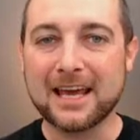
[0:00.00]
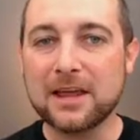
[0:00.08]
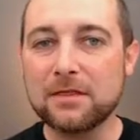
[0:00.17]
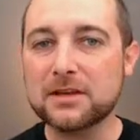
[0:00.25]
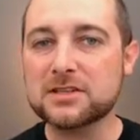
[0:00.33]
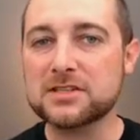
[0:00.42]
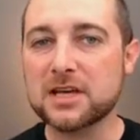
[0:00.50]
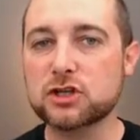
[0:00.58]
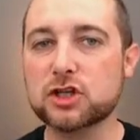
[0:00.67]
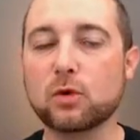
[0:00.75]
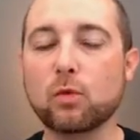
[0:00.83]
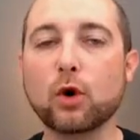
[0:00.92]
In this
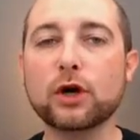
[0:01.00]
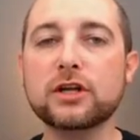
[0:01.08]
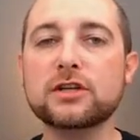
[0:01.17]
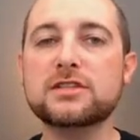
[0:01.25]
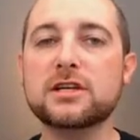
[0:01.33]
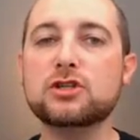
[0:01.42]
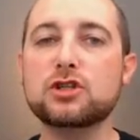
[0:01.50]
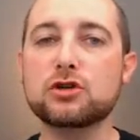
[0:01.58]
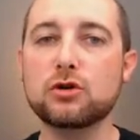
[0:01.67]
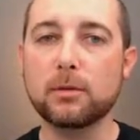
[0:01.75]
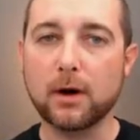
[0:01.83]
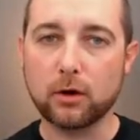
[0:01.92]
section, we're going to teach
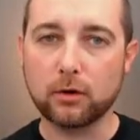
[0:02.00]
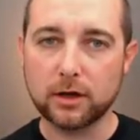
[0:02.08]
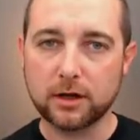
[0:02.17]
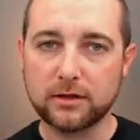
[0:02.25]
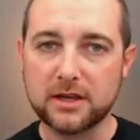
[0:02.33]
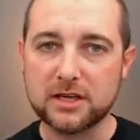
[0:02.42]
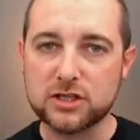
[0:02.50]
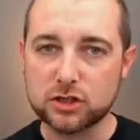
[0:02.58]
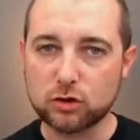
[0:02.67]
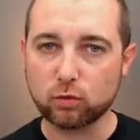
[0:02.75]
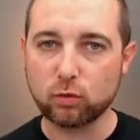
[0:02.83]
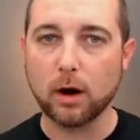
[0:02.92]
you about the
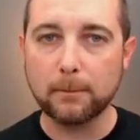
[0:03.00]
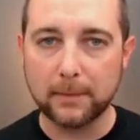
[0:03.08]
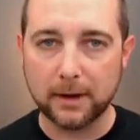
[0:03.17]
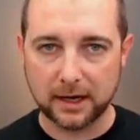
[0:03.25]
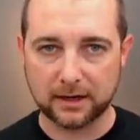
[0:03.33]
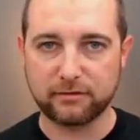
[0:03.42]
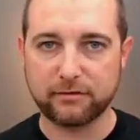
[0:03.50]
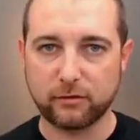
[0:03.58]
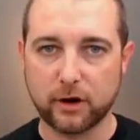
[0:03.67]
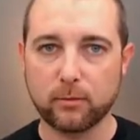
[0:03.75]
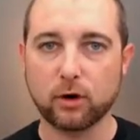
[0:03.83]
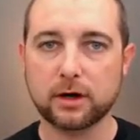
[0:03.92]
Scrumban
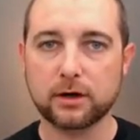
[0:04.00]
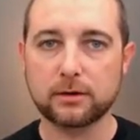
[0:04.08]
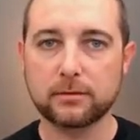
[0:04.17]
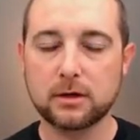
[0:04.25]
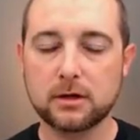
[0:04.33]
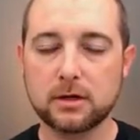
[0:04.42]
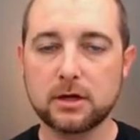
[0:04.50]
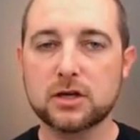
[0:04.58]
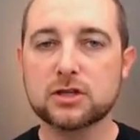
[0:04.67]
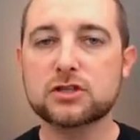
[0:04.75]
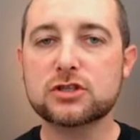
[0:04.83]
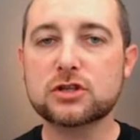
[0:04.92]
framework.
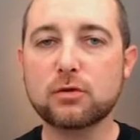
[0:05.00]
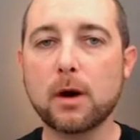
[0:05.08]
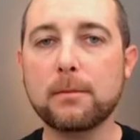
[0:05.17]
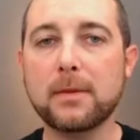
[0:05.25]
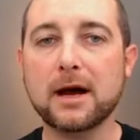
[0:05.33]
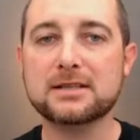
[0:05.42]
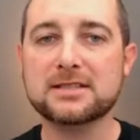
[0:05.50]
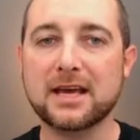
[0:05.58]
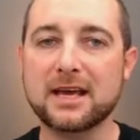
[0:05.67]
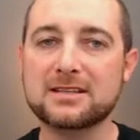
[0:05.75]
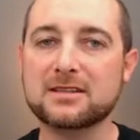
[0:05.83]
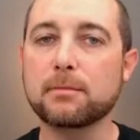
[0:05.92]
Scrumban
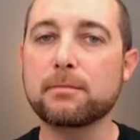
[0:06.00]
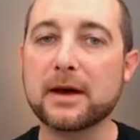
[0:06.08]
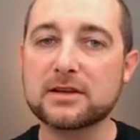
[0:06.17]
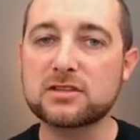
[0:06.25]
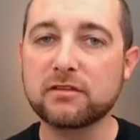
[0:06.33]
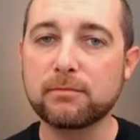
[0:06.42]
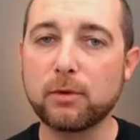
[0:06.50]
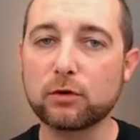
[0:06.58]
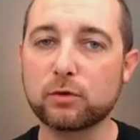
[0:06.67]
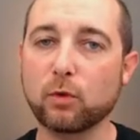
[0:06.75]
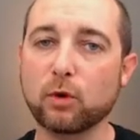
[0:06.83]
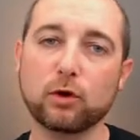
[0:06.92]
takes the best of
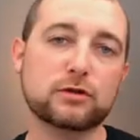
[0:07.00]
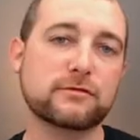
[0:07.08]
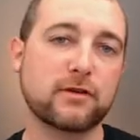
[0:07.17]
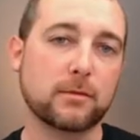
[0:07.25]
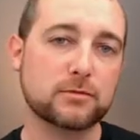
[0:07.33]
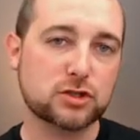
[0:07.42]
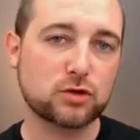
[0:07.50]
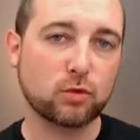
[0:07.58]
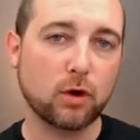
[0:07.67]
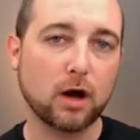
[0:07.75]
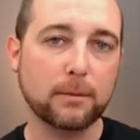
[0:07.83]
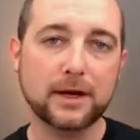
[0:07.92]
both worlds from
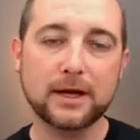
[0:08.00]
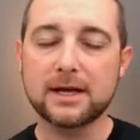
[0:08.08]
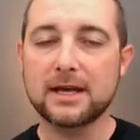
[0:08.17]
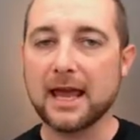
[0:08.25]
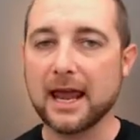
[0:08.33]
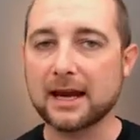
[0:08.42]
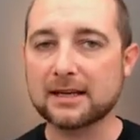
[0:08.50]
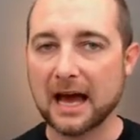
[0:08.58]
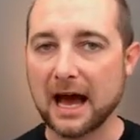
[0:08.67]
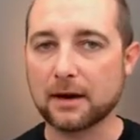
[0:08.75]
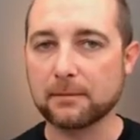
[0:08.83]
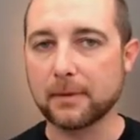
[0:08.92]
Scrum and
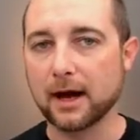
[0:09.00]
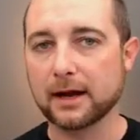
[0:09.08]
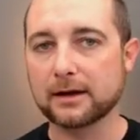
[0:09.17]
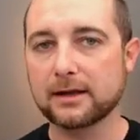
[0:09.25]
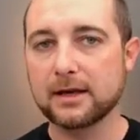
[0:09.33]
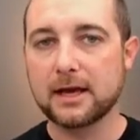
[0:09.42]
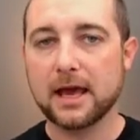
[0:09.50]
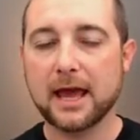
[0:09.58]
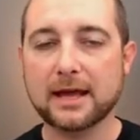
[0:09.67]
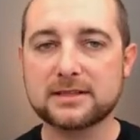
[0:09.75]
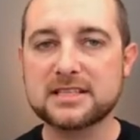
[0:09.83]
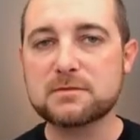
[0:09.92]
Kanban
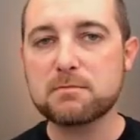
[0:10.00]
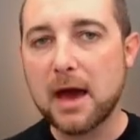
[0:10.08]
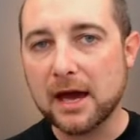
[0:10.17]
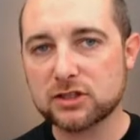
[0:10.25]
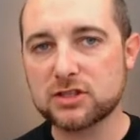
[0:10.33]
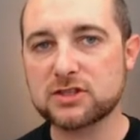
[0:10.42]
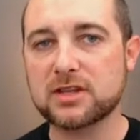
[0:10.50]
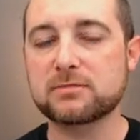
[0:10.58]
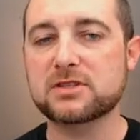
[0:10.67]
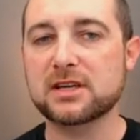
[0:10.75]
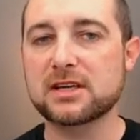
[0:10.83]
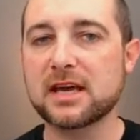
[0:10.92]
and smashes
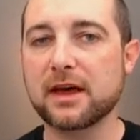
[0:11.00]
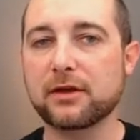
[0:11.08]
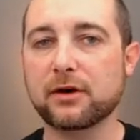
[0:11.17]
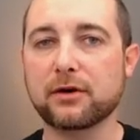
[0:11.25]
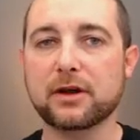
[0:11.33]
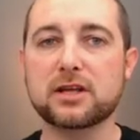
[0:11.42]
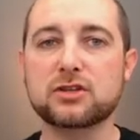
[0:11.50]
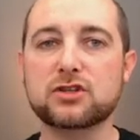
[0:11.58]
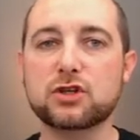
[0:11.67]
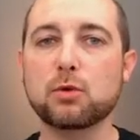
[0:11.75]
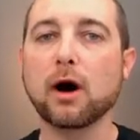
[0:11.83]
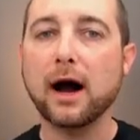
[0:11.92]
them together
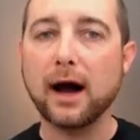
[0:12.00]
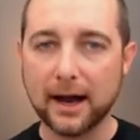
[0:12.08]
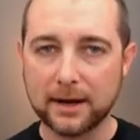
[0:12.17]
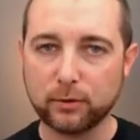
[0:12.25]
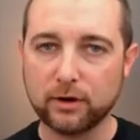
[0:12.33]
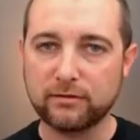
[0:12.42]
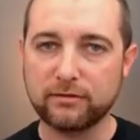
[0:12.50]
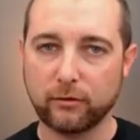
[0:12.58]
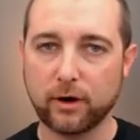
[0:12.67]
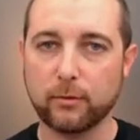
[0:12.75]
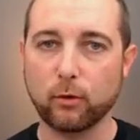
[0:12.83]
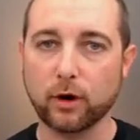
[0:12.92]
into a hybrid
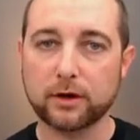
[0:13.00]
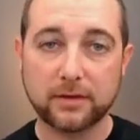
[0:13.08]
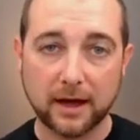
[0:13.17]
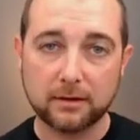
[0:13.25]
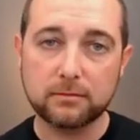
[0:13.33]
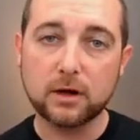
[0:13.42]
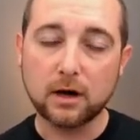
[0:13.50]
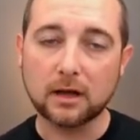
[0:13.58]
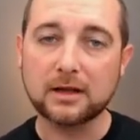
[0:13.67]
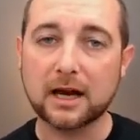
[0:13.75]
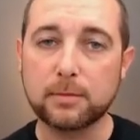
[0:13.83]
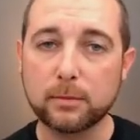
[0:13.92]
framework that a
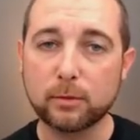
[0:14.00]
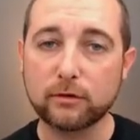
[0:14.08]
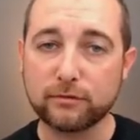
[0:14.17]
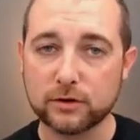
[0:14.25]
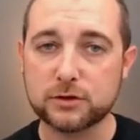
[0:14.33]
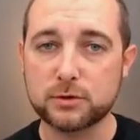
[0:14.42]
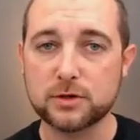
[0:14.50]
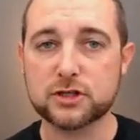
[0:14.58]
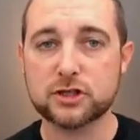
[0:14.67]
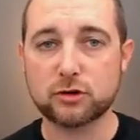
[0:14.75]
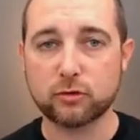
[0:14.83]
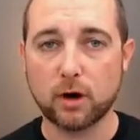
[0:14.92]
lot of people refer to as
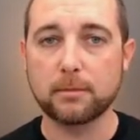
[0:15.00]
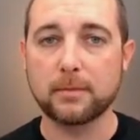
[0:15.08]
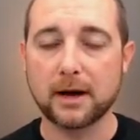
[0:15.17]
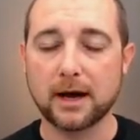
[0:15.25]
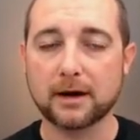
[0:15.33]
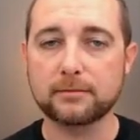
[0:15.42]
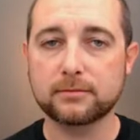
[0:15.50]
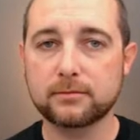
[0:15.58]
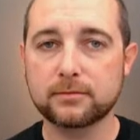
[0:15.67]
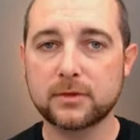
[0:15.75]
Scrumban.